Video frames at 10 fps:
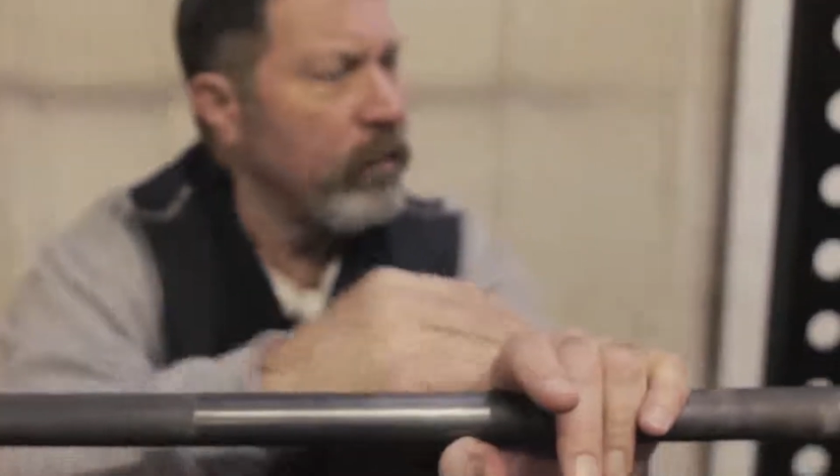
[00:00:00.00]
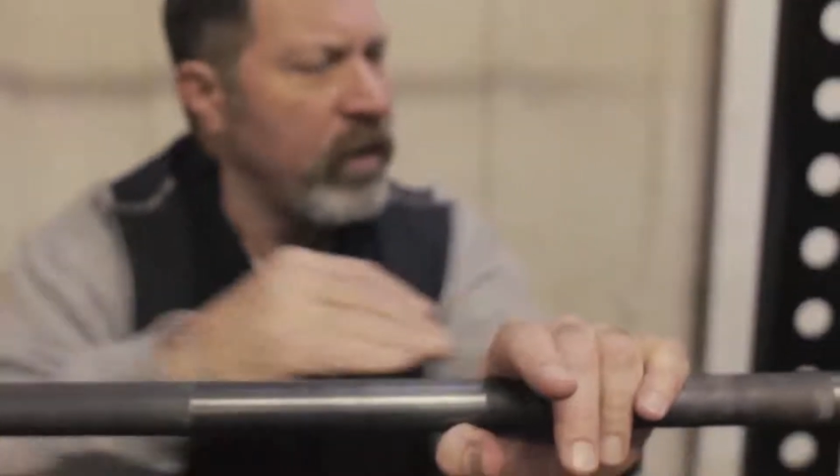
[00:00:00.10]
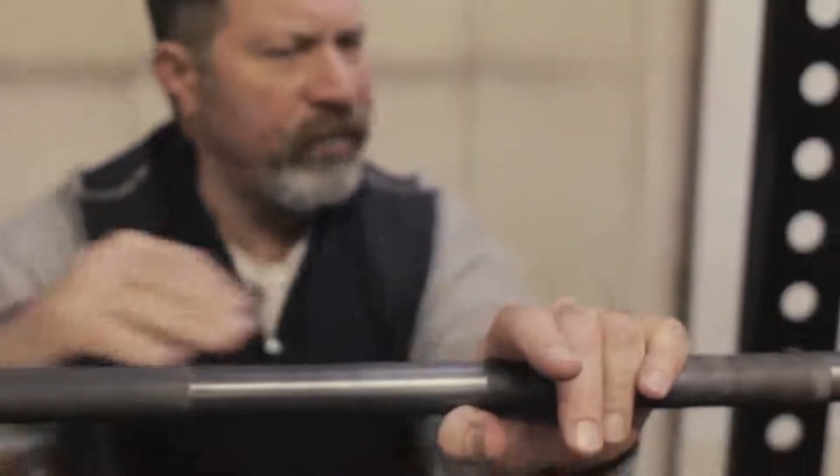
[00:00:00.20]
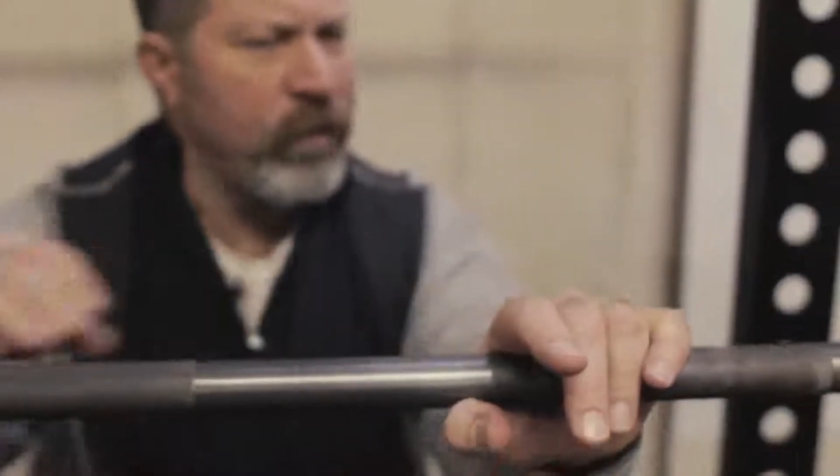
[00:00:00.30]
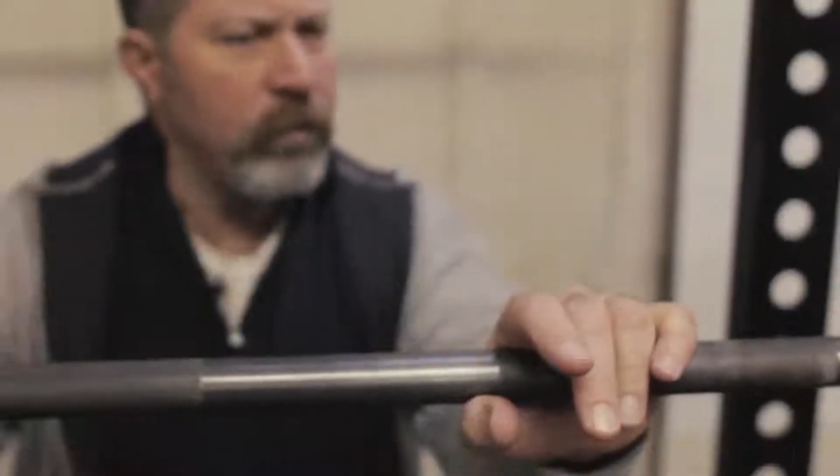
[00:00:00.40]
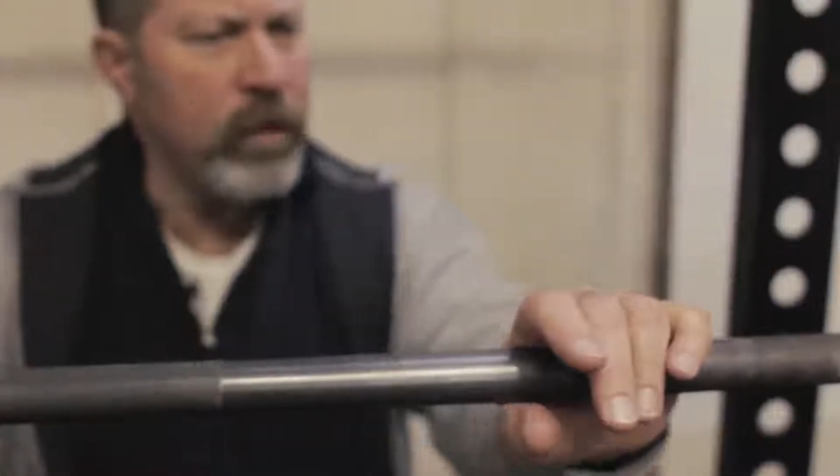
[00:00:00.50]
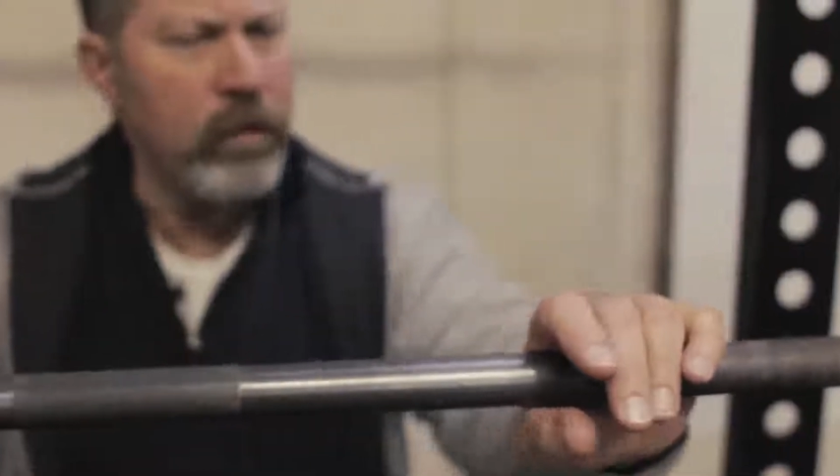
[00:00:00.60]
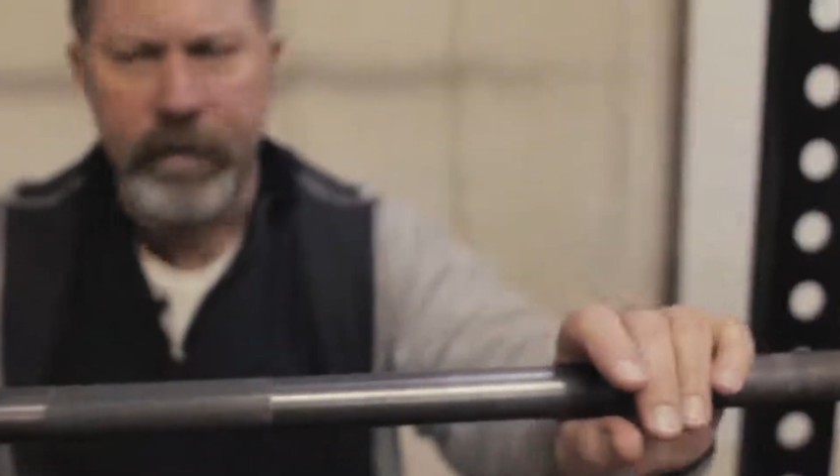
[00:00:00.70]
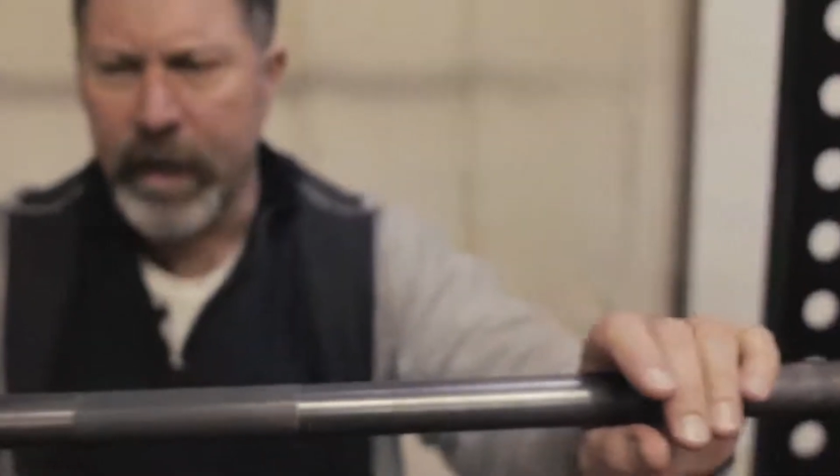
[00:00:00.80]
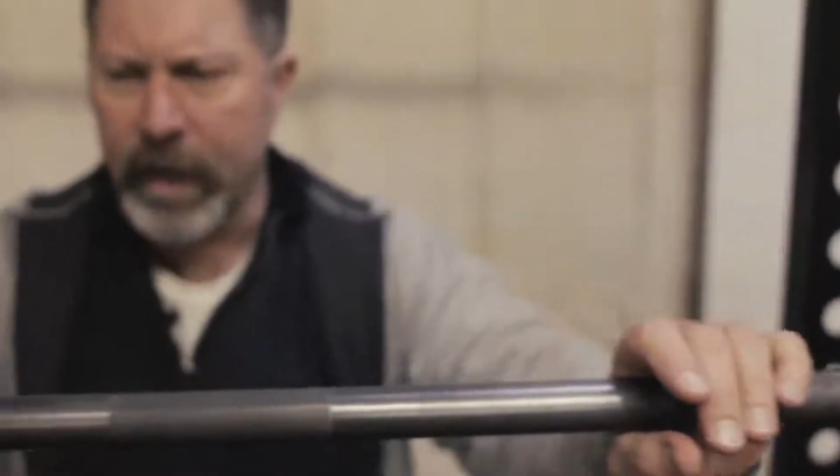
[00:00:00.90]
But if you
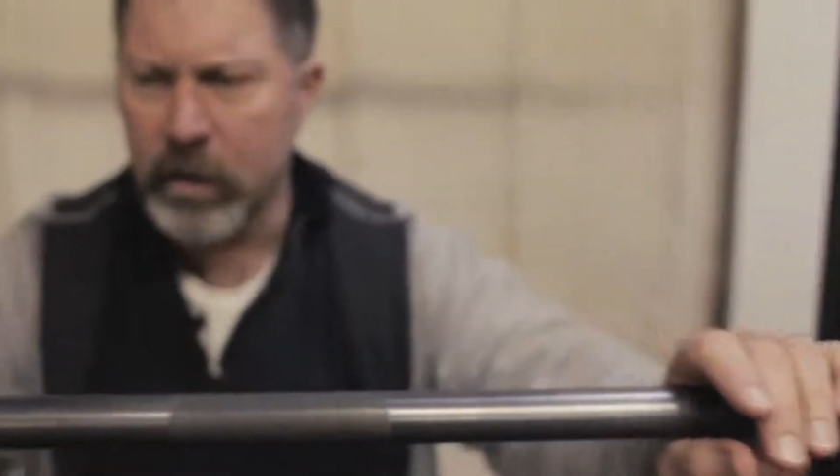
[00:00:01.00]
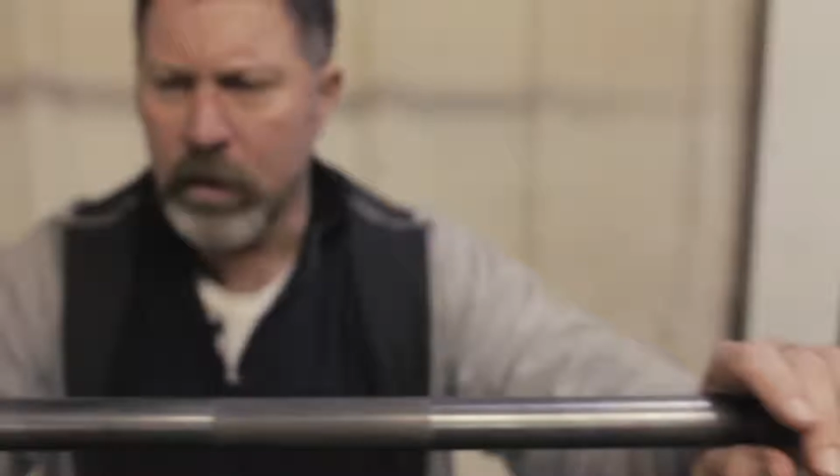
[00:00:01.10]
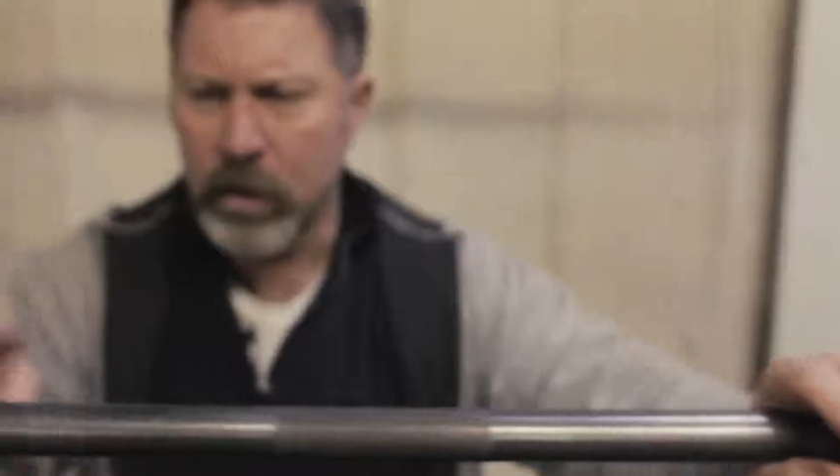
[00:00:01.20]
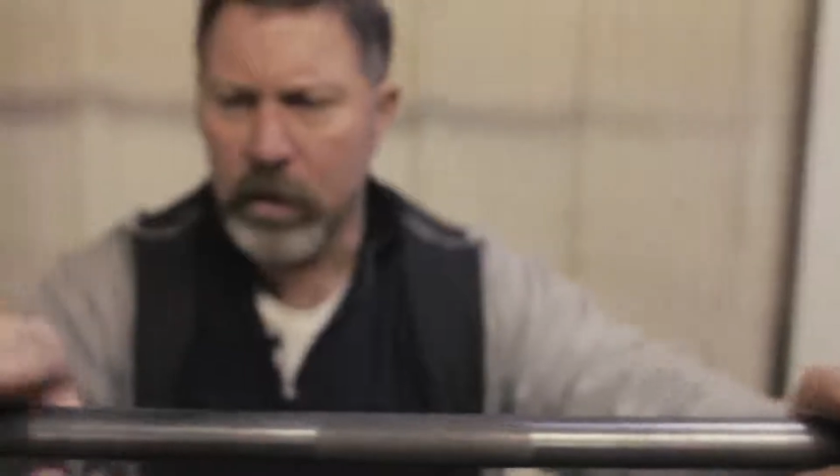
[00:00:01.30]
do that,